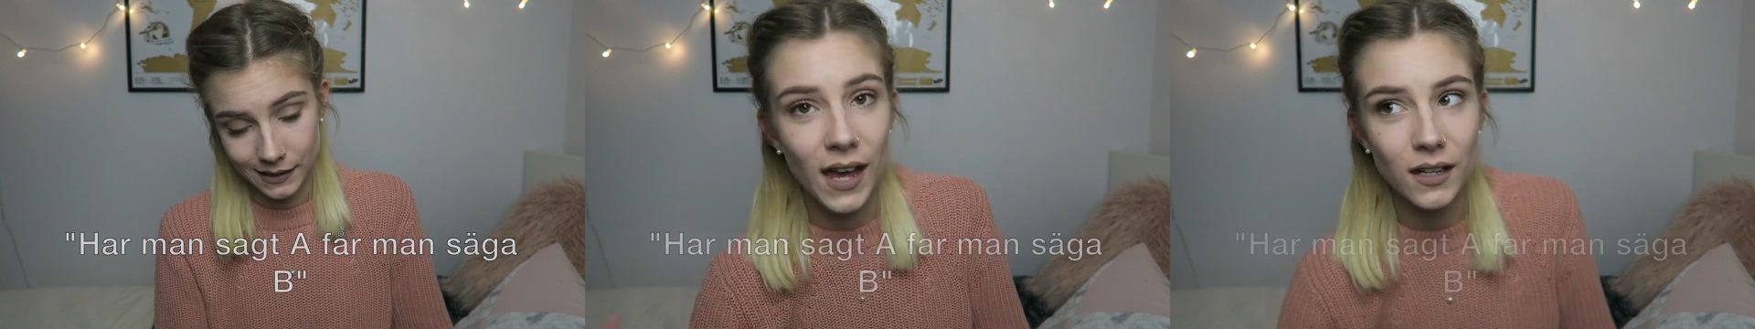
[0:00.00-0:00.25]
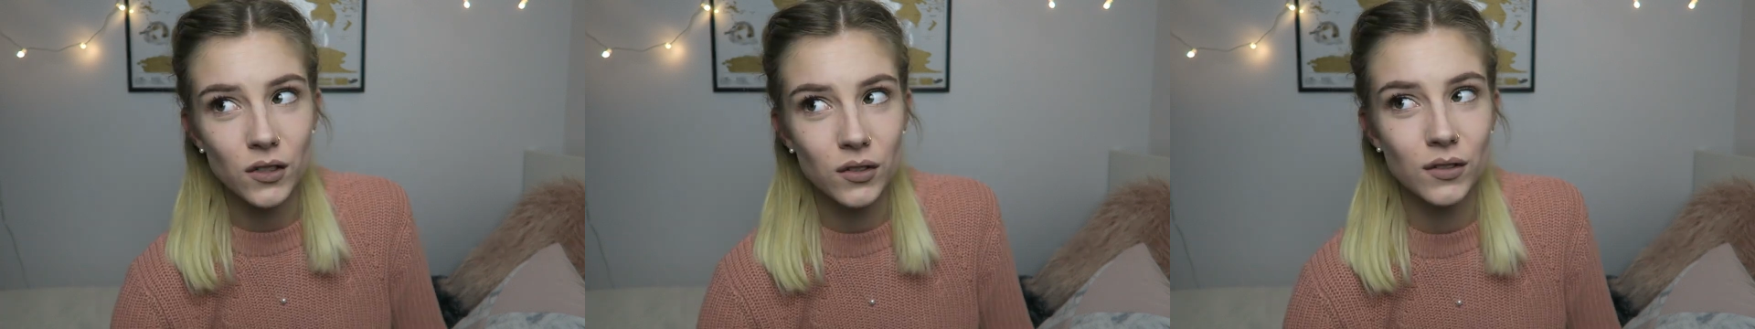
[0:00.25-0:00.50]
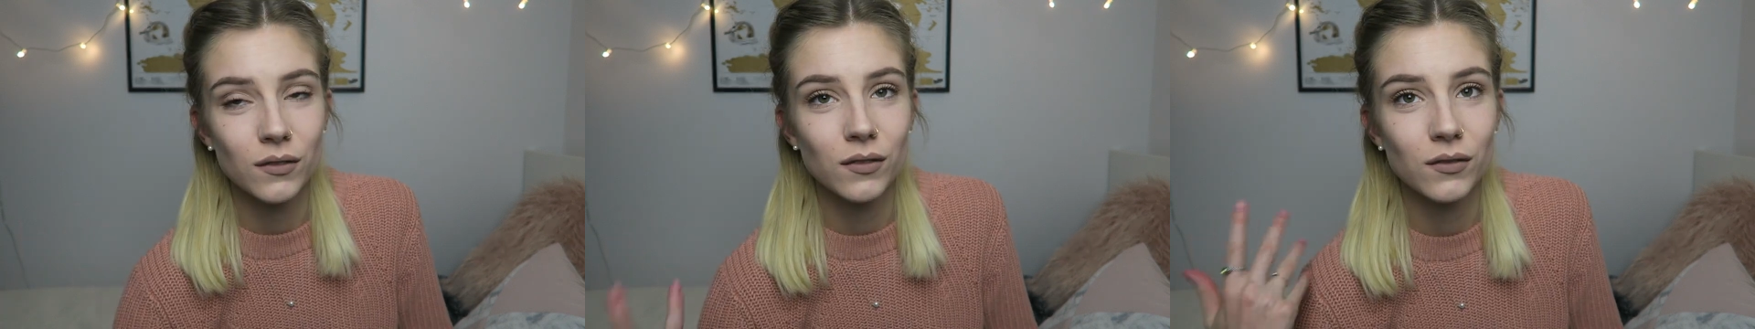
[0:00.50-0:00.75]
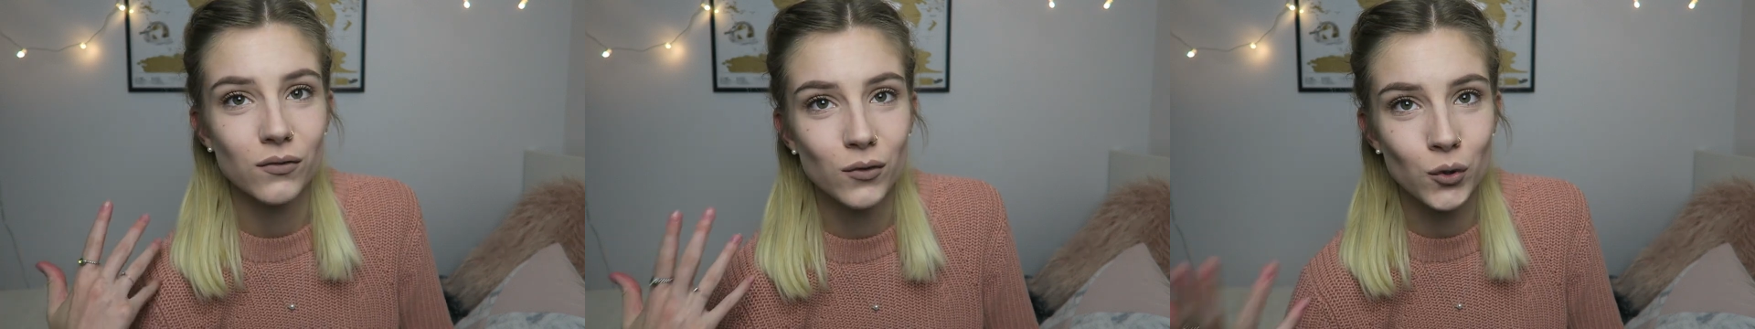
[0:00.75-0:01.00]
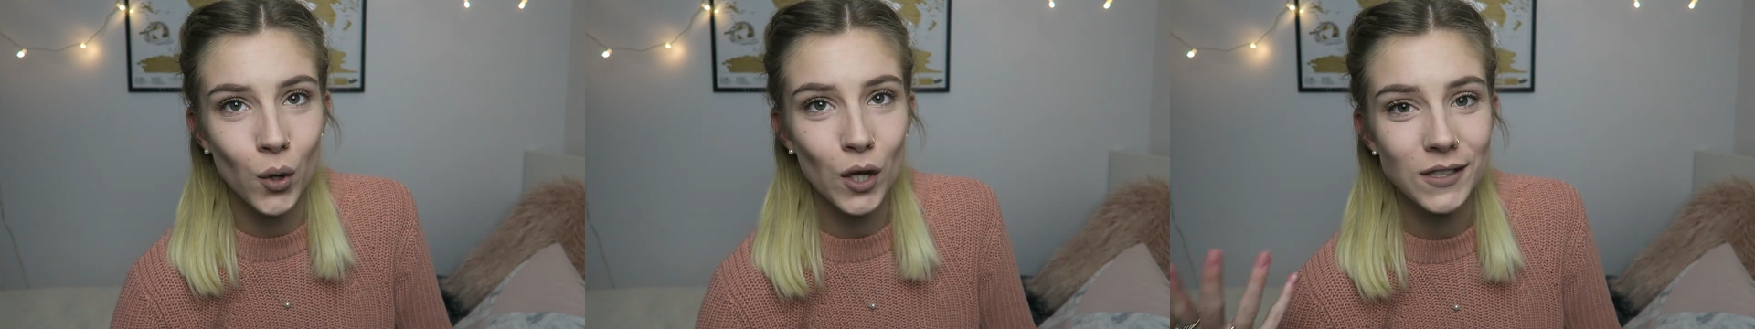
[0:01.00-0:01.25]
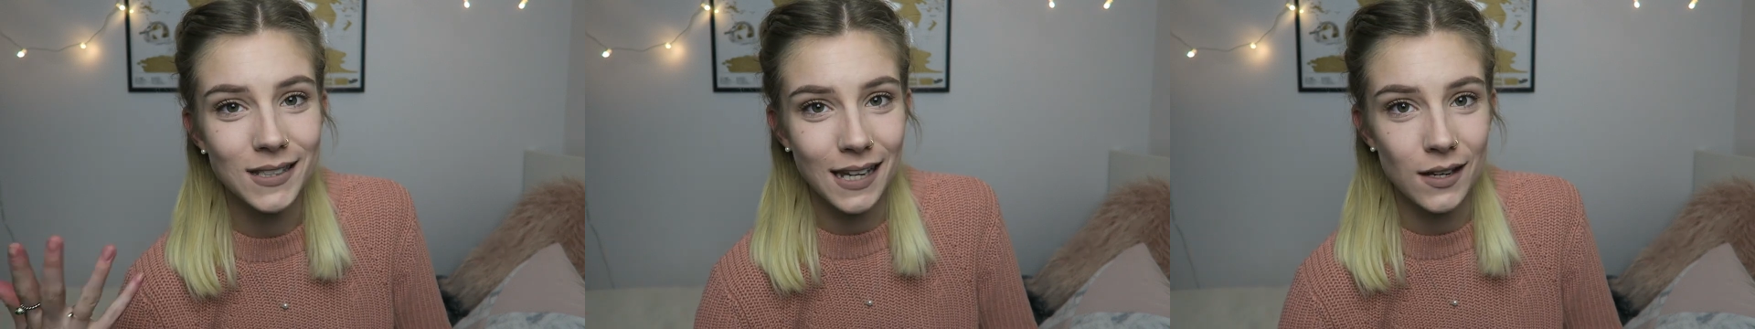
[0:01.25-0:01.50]
That
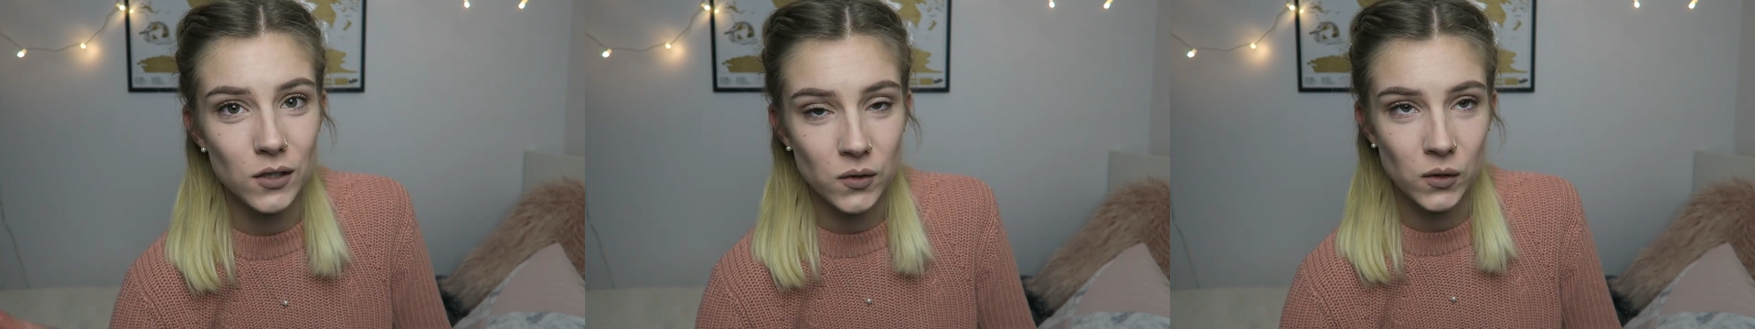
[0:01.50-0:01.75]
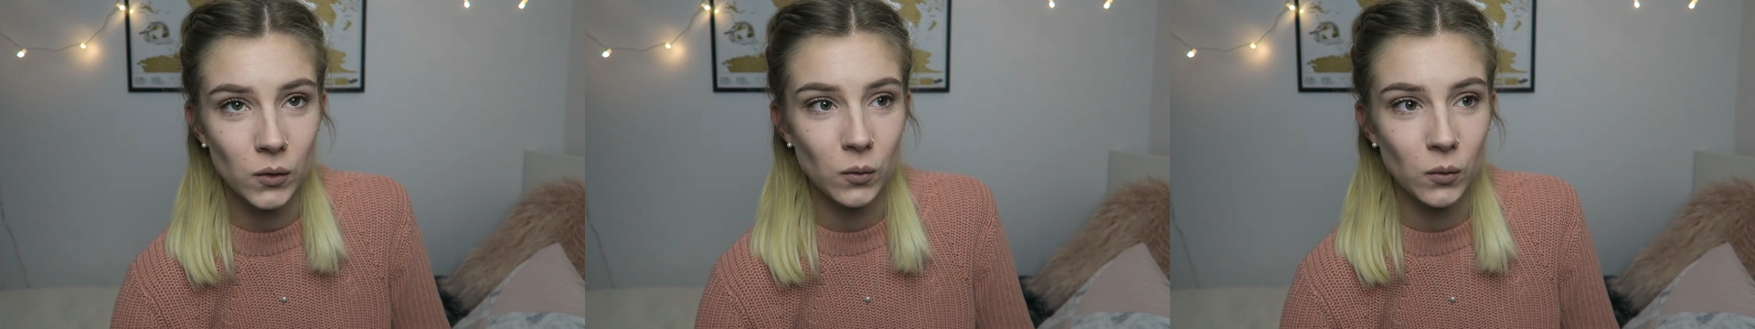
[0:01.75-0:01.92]
translates to,